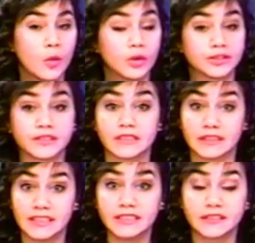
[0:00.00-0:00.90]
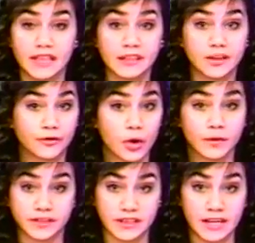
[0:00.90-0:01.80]
which is the least deadly form
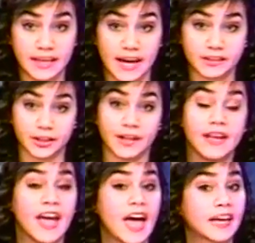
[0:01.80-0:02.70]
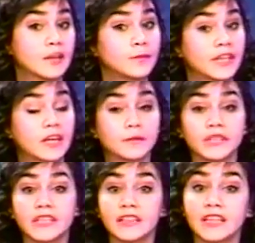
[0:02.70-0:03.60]
of skin cancer and can be
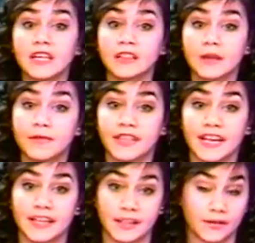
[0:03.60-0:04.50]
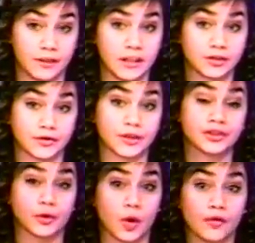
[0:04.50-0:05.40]
completely eliminated if the
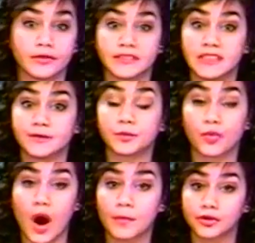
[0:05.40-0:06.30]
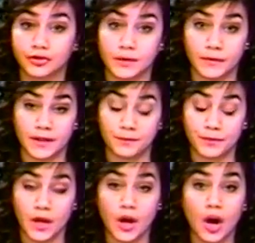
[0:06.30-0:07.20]
individual receives proper treatment.
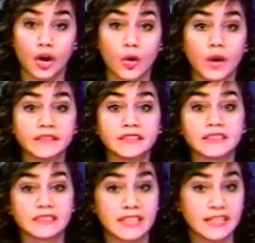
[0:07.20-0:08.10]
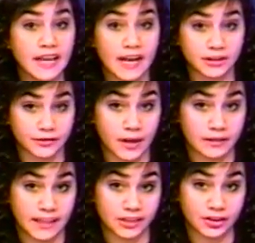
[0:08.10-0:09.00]
According to the Skin Cancer
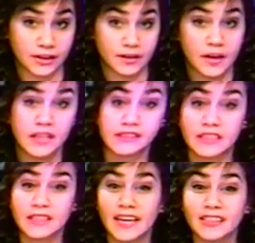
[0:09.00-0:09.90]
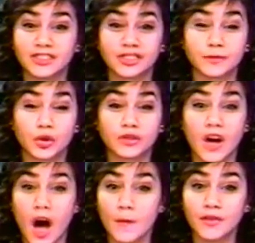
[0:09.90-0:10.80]
Foundation, skin cancer is the most
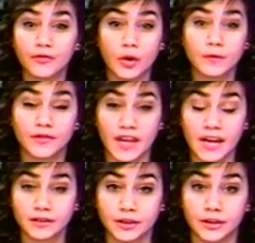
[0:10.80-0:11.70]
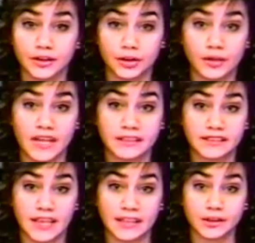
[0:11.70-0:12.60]
common form of cancer in the United
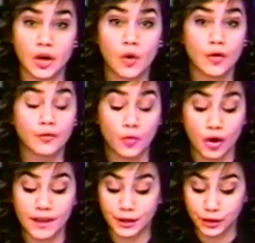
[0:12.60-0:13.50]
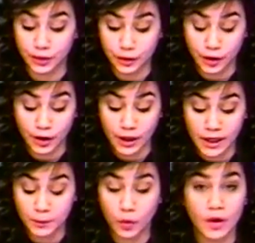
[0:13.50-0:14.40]
States, with more than
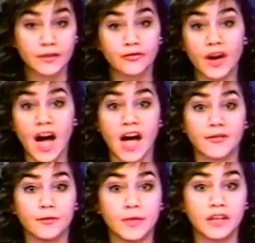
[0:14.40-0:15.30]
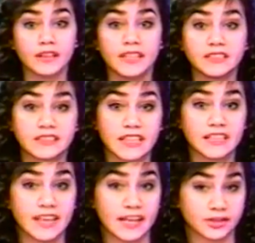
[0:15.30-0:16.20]
30.5 million skin
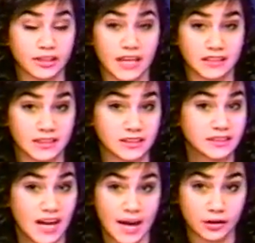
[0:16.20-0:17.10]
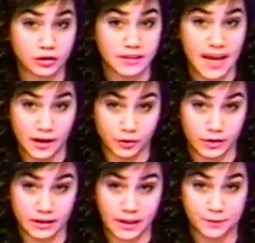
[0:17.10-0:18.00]
cancer cases diagnosed
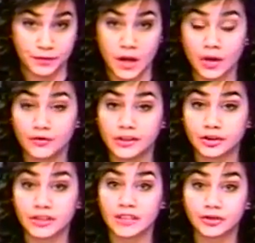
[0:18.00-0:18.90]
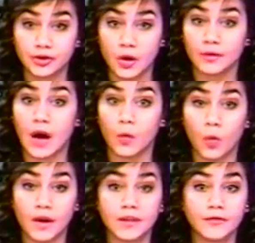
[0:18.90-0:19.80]
annually. Research has shown that
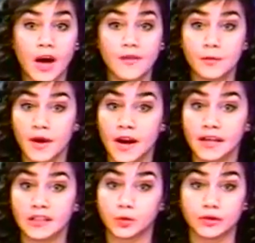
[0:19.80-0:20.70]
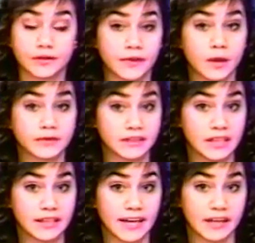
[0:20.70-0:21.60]
1 in 5 Americans will develop
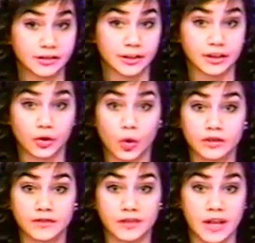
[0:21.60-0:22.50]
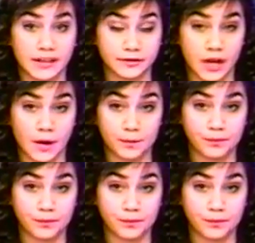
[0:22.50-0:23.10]
skin cancer in the course of a lifetime.